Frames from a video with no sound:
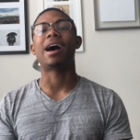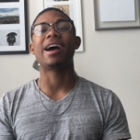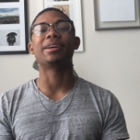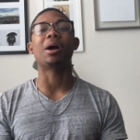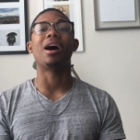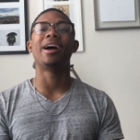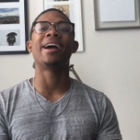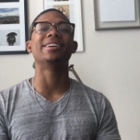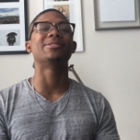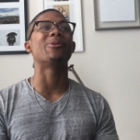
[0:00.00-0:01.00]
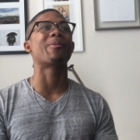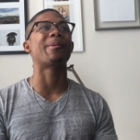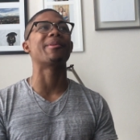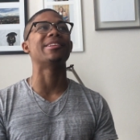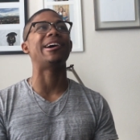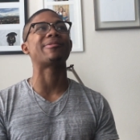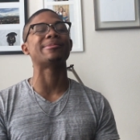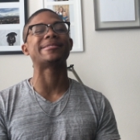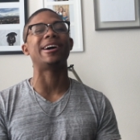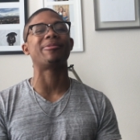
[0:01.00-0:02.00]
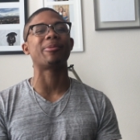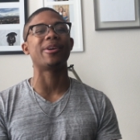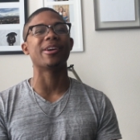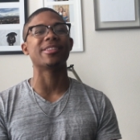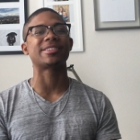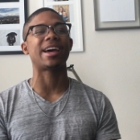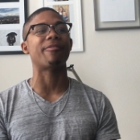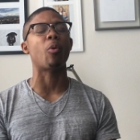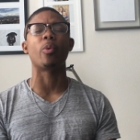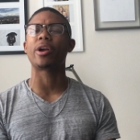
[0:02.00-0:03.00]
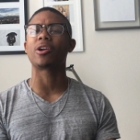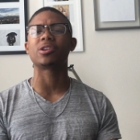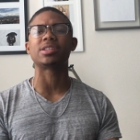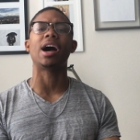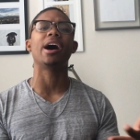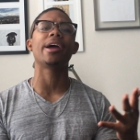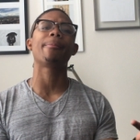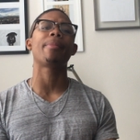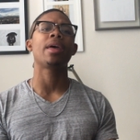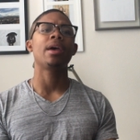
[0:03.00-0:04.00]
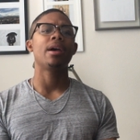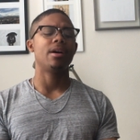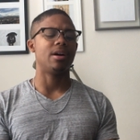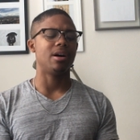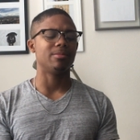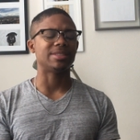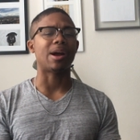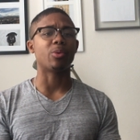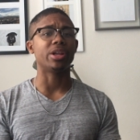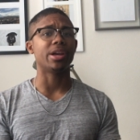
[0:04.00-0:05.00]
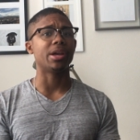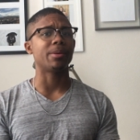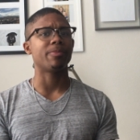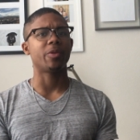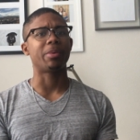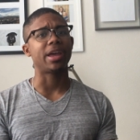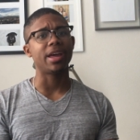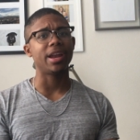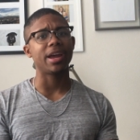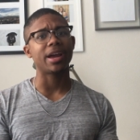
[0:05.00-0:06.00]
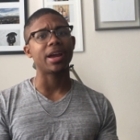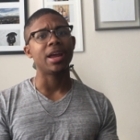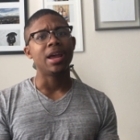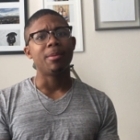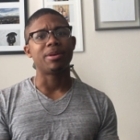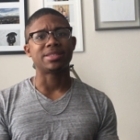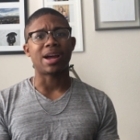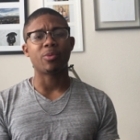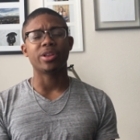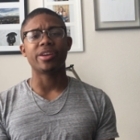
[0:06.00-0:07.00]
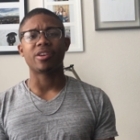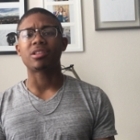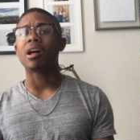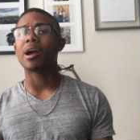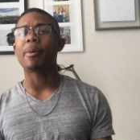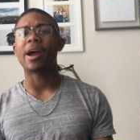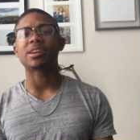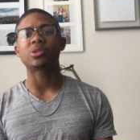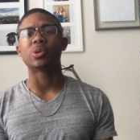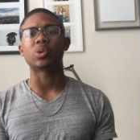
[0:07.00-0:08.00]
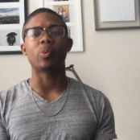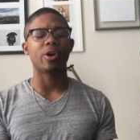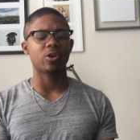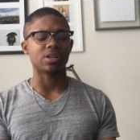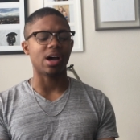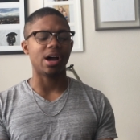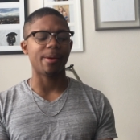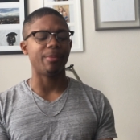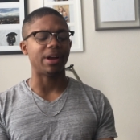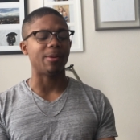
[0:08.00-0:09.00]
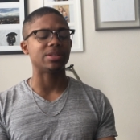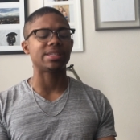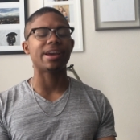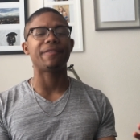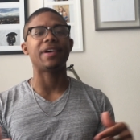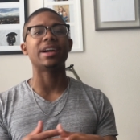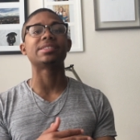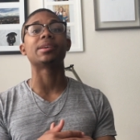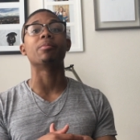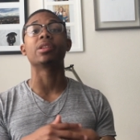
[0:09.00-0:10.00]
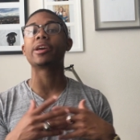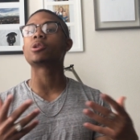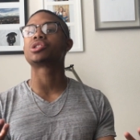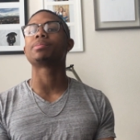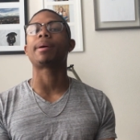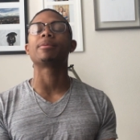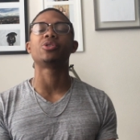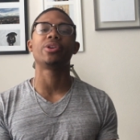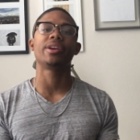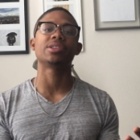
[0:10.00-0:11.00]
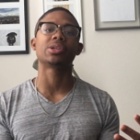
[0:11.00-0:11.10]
I don't remember a lot from sophomore year, and it's kind of a weird time. It's not really the beginning. That's not really the climax, so it's a weird time, but I would say find some leadership opportunities.